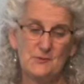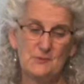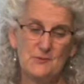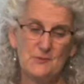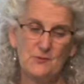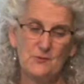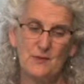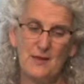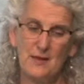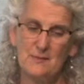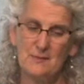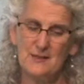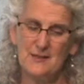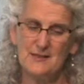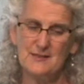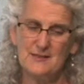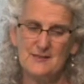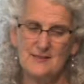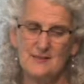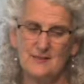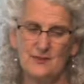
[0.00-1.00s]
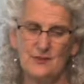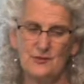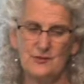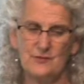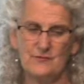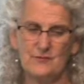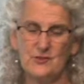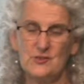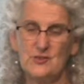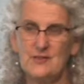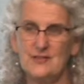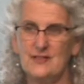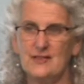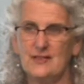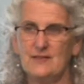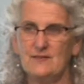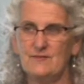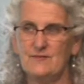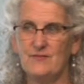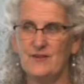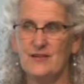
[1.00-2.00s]
So coming into the university
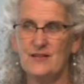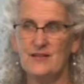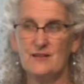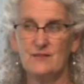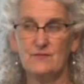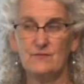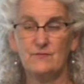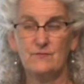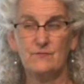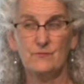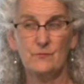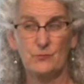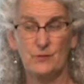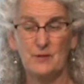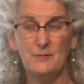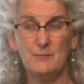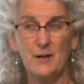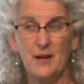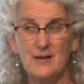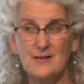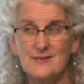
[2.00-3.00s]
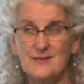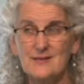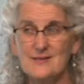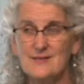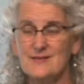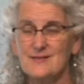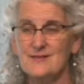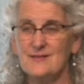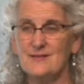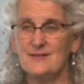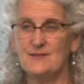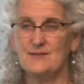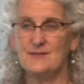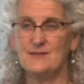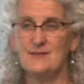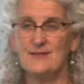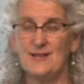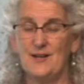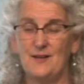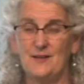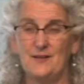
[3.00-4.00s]
and finding 3 boxes and
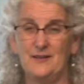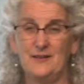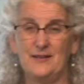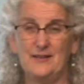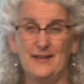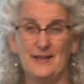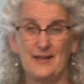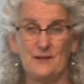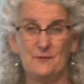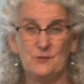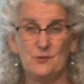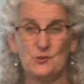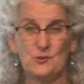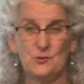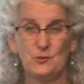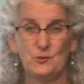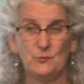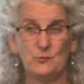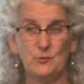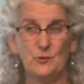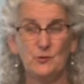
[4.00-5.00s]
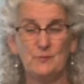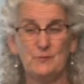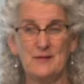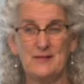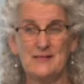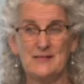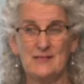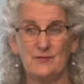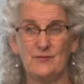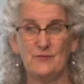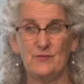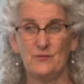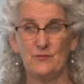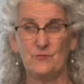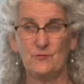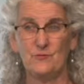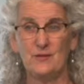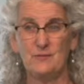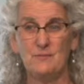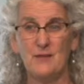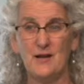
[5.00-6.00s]
I was told to put myself in
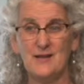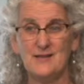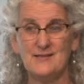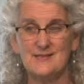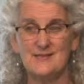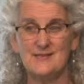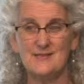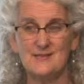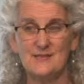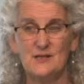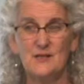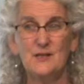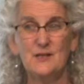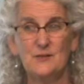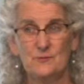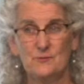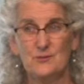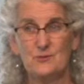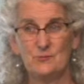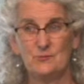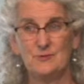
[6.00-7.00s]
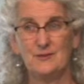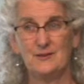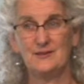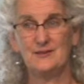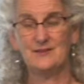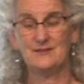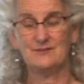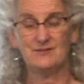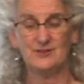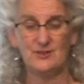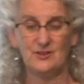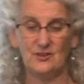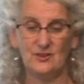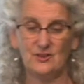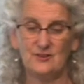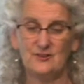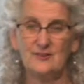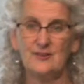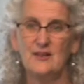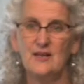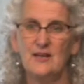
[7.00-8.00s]
3 boxes was really
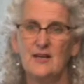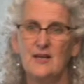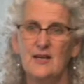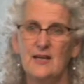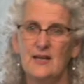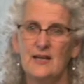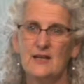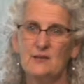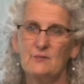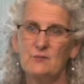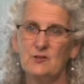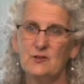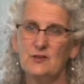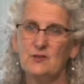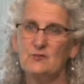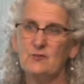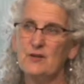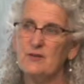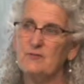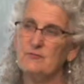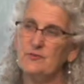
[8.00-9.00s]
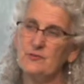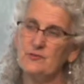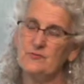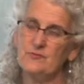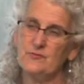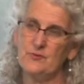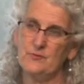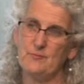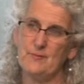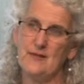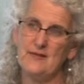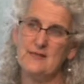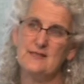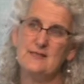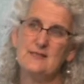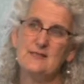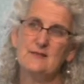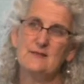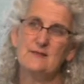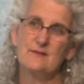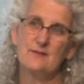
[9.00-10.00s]
difficult. And I'm really grateful for my
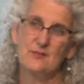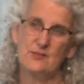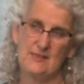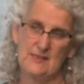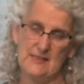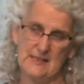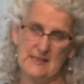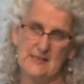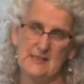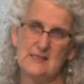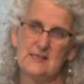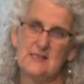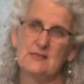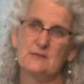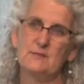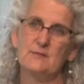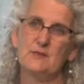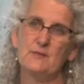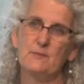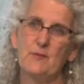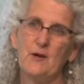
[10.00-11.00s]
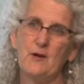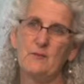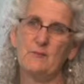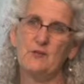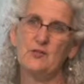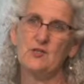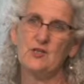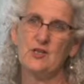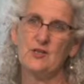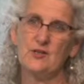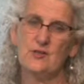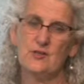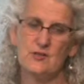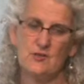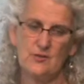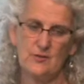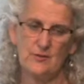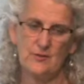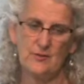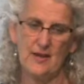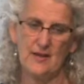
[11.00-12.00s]
deans and department chairs
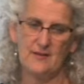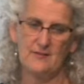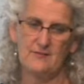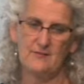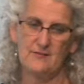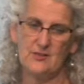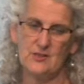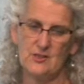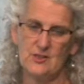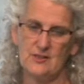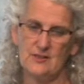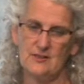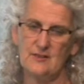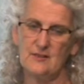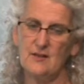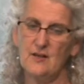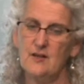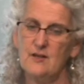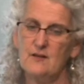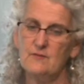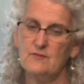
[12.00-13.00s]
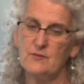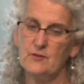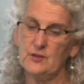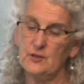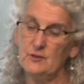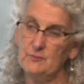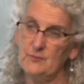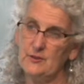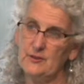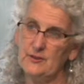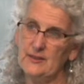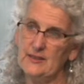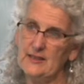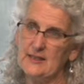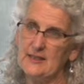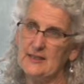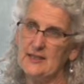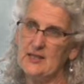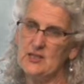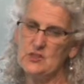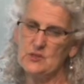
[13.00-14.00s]
who had a vision for community
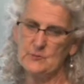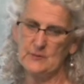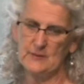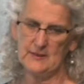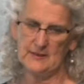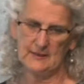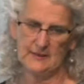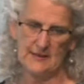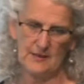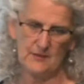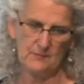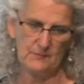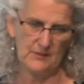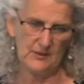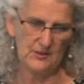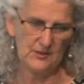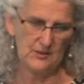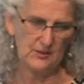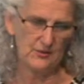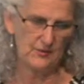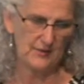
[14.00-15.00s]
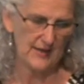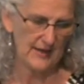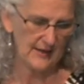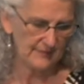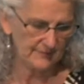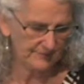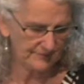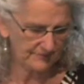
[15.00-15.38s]
engagement and allowed me to do that.